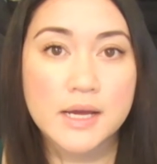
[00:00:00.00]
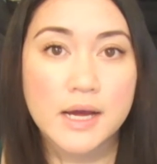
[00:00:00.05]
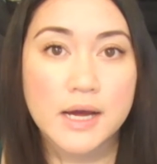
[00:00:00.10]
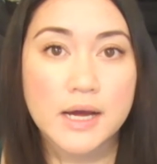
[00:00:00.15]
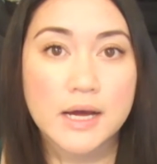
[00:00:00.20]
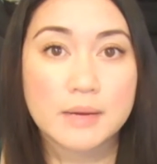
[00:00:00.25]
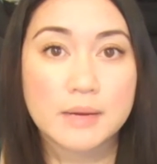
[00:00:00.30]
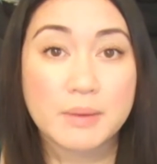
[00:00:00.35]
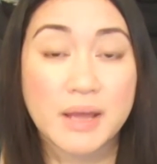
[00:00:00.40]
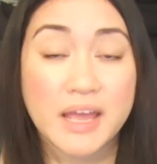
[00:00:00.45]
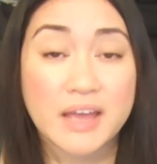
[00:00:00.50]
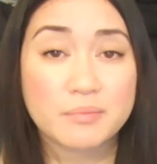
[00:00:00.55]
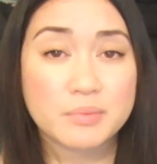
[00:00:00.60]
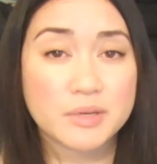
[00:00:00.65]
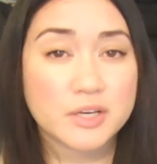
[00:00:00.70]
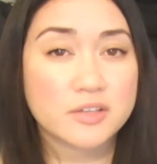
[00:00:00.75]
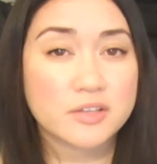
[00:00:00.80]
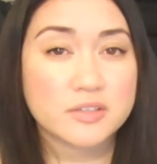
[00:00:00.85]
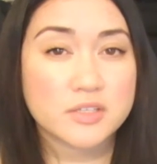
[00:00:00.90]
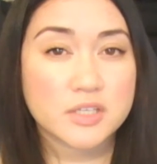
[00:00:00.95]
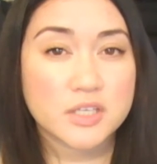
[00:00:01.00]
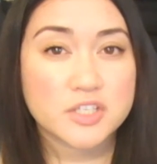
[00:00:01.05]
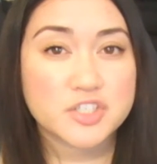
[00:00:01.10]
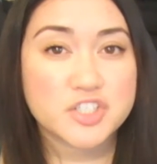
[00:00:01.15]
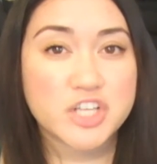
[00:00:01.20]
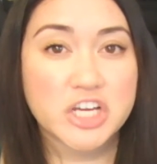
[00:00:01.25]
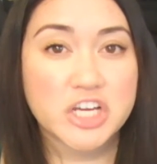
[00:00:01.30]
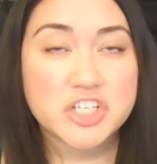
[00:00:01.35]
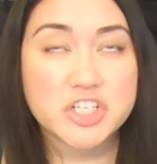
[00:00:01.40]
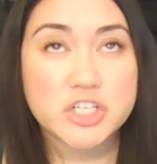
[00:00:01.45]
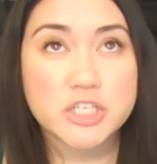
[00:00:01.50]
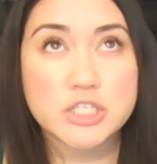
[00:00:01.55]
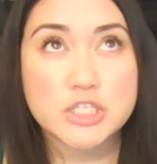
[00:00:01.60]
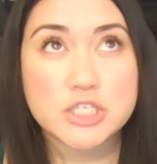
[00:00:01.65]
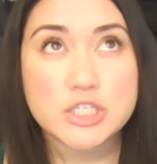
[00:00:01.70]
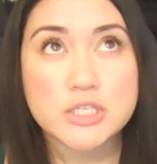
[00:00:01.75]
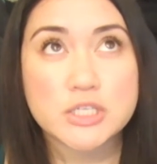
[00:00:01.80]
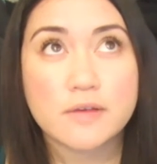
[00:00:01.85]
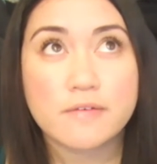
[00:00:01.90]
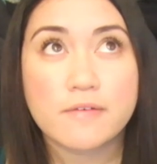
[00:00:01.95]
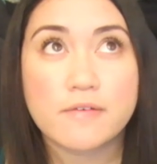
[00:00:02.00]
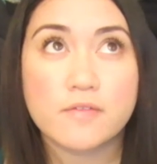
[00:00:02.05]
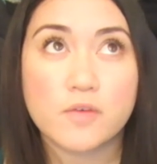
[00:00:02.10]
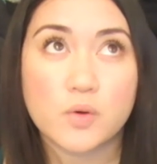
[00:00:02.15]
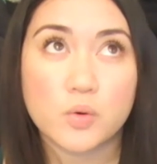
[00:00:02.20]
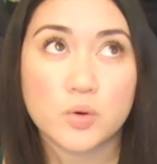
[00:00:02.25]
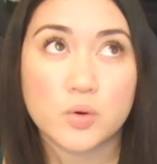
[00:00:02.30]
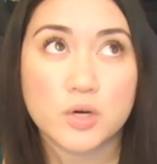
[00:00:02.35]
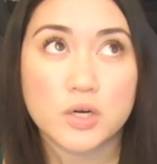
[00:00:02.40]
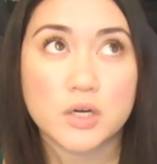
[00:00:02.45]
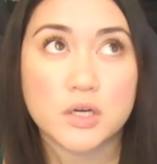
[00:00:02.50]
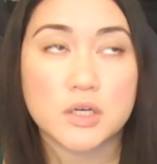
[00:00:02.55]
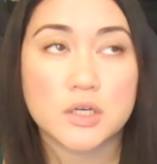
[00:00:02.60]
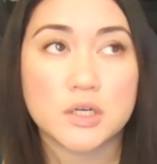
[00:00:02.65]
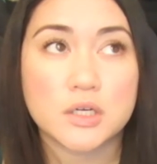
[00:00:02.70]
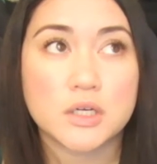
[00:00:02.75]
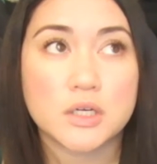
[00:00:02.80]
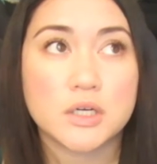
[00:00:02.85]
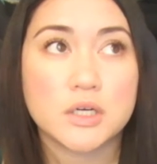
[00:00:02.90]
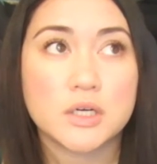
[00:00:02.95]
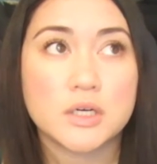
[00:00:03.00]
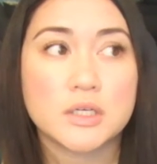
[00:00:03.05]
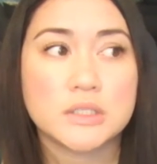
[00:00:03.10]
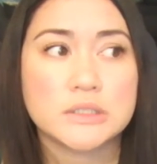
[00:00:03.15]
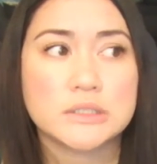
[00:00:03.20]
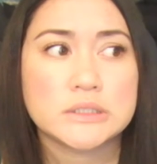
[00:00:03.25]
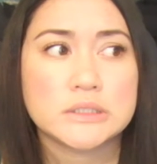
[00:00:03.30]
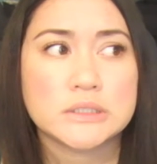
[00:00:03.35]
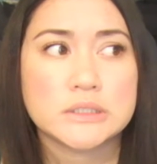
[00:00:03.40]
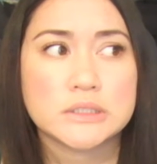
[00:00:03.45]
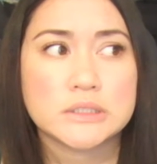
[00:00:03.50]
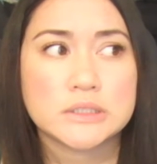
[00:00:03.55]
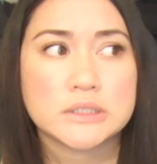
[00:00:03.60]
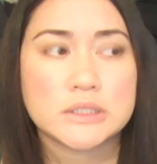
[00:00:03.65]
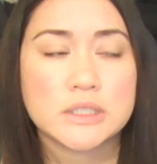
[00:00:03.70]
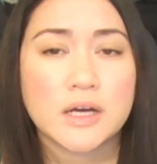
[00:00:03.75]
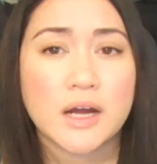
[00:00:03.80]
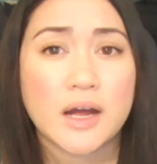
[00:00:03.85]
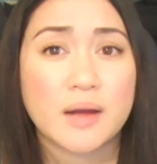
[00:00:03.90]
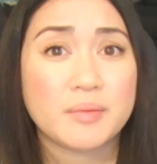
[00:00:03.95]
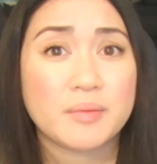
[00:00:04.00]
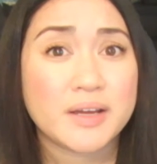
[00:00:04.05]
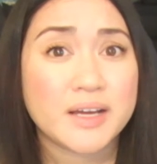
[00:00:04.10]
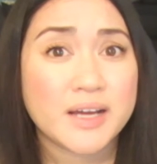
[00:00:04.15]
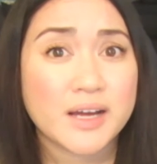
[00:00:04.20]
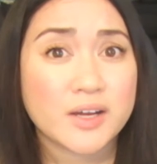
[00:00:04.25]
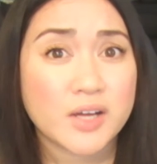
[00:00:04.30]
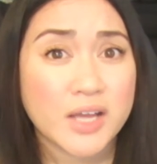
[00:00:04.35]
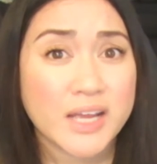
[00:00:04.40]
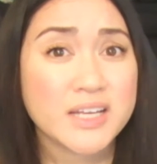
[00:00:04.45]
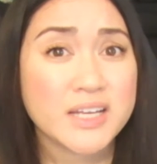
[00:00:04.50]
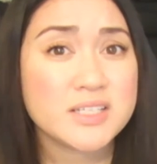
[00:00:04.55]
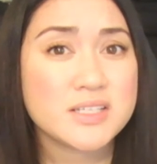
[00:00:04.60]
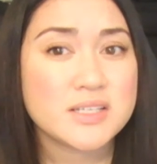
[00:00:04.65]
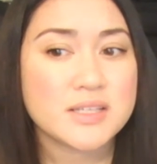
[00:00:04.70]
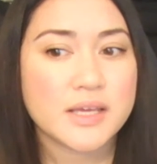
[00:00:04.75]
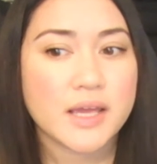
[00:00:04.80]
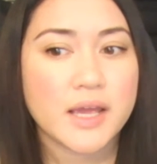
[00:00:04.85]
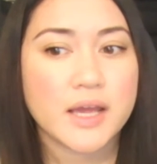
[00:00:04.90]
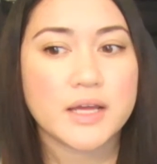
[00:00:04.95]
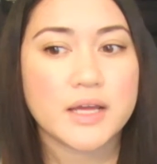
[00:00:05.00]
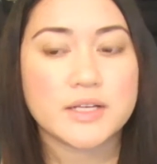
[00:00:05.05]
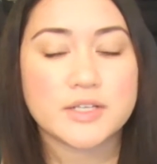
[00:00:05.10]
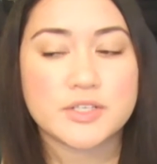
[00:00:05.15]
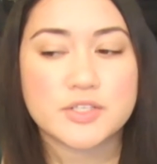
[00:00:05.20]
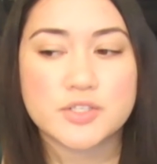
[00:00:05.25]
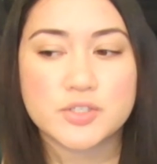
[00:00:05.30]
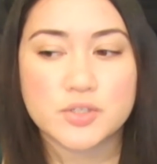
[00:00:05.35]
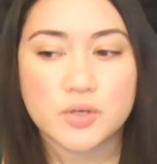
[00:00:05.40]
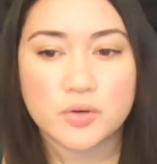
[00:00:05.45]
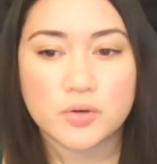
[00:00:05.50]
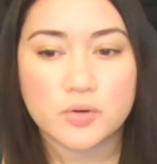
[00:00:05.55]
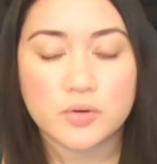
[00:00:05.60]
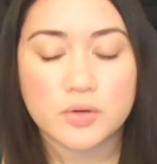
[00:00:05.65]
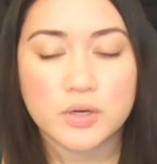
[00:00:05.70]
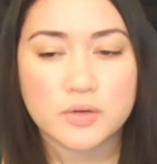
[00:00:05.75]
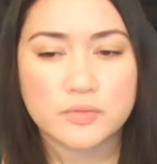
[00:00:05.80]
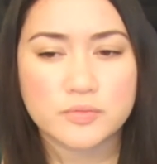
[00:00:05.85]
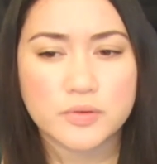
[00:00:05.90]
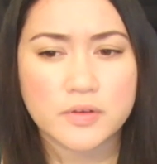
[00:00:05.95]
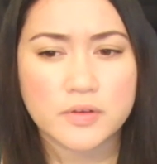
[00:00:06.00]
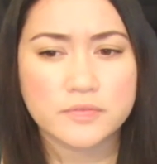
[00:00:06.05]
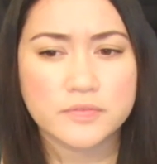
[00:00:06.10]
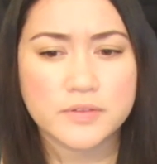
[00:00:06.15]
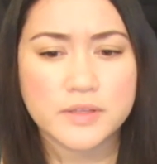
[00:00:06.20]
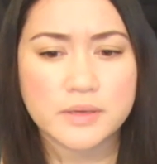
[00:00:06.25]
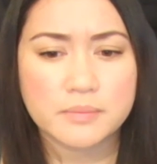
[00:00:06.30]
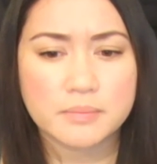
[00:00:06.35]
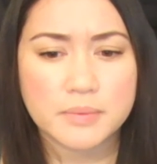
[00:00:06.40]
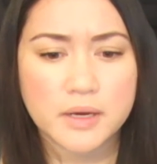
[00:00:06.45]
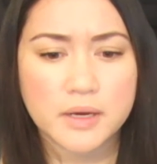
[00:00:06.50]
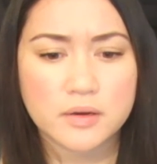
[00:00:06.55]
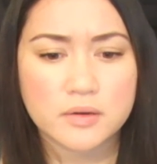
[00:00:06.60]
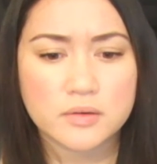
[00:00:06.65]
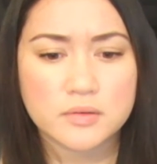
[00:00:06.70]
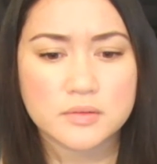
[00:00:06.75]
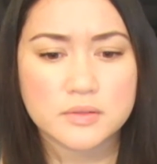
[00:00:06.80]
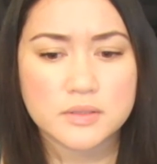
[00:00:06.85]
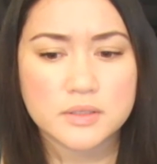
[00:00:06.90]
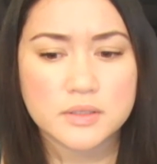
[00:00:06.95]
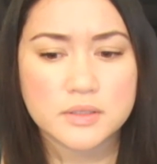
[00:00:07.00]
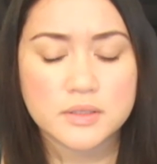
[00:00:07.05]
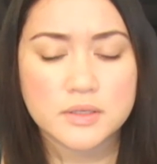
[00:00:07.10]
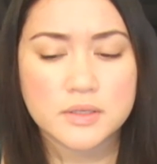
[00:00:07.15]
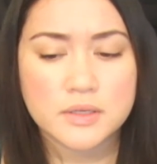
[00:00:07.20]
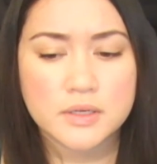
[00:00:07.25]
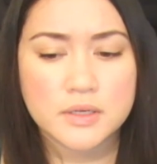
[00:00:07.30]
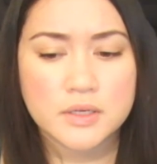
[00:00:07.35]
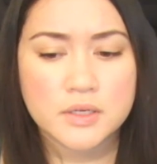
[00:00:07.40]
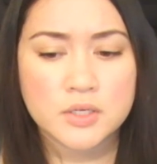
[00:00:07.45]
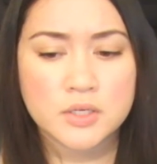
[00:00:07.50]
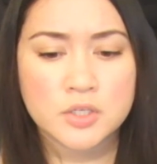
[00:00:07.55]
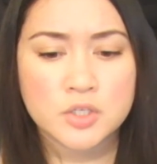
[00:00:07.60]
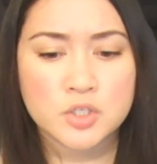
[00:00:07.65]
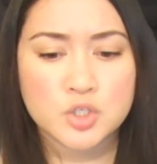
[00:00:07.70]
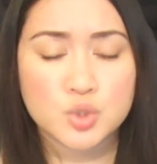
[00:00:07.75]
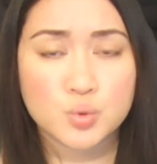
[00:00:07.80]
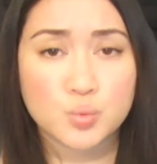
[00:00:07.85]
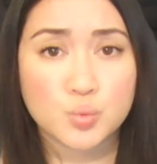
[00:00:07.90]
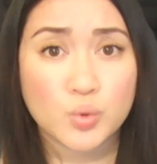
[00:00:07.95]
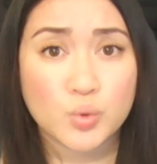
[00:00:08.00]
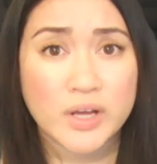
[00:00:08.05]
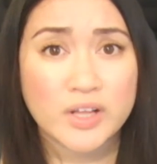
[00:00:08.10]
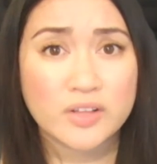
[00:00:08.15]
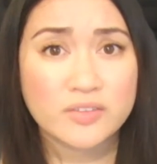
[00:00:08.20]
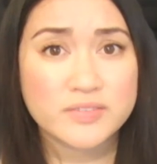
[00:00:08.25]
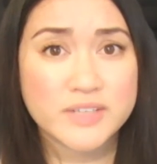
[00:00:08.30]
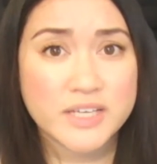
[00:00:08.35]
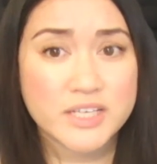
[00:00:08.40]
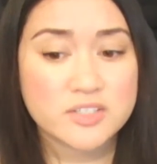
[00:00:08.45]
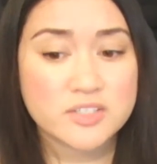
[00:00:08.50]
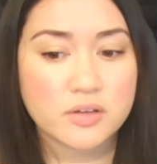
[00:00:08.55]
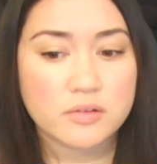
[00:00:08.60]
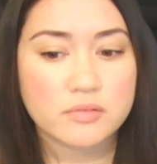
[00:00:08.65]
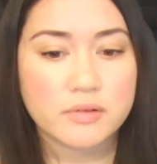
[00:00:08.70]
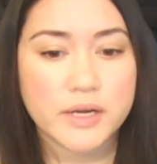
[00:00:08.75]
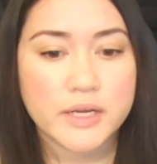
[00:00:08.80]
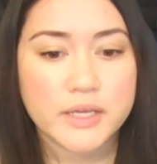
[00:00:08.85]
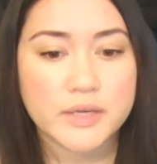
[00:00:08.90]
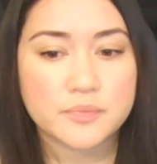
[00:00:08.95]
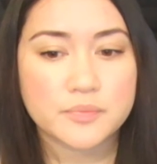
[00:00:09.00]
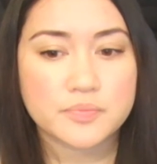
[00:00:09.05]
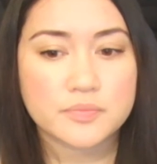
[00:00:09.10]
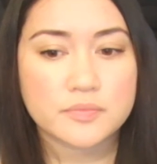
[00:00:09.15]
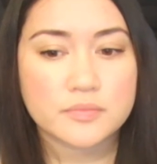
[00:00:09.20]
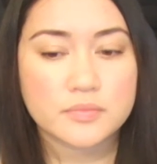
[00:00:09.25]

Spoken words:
I have been on the injections for, I'm getting to the end, so roughly about 12 days already.